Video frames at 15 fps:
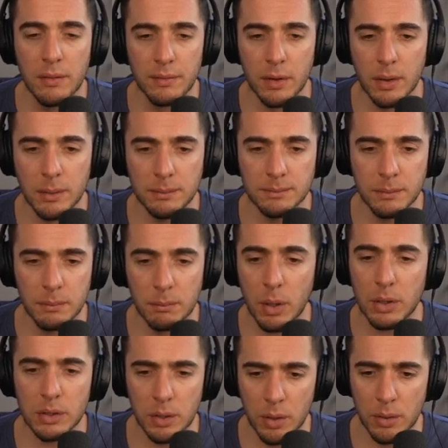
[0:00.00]
from
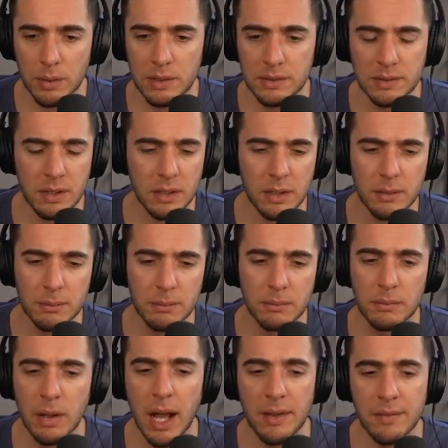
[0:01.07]
Marc Cohodes, uh,
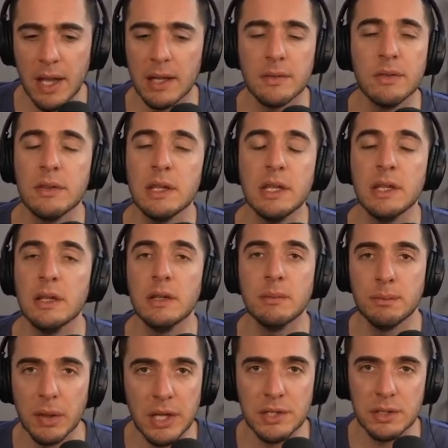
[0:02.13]
I've had the
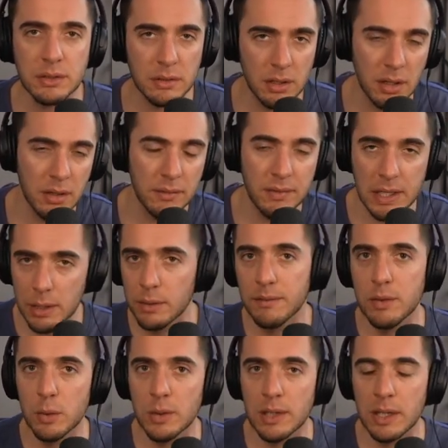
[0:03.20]
pleasure of
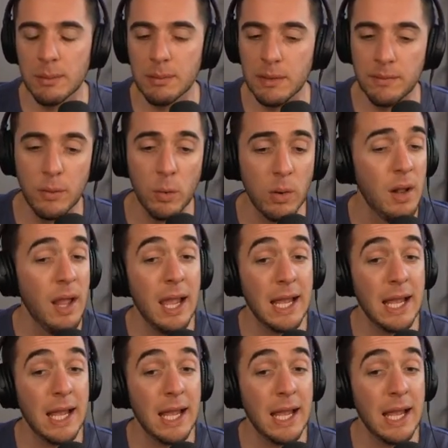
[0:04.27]
interviewing him before.